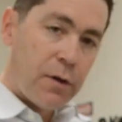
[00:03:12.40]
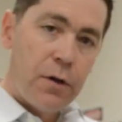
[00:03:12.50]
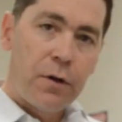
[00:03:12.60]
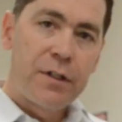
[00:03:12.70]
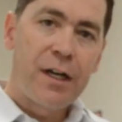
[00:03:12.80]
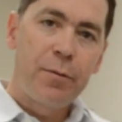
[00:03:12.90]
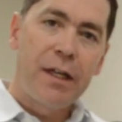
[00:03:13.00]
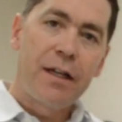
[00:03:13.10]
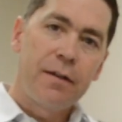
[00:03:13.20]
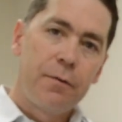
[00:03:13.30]
On top of
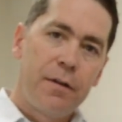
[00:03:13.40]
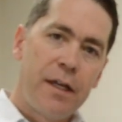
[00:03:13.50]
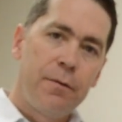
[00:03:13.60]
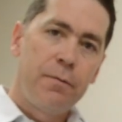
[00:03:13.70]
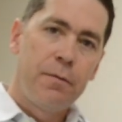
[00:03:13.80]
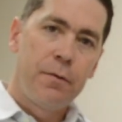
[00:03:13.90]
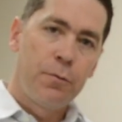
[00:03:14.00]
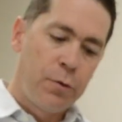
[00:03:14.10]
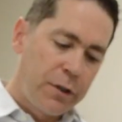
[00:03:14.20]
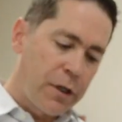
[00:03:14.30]
that then
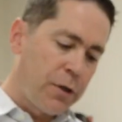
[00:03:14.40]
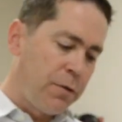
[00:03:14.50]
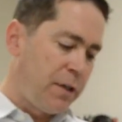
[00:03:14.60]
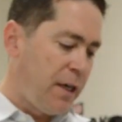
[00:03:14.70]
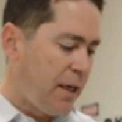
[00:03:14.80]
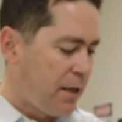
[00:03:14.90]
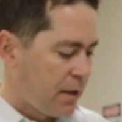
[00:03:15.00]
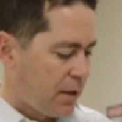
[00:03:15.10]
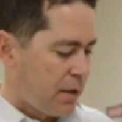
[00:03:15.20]
would go the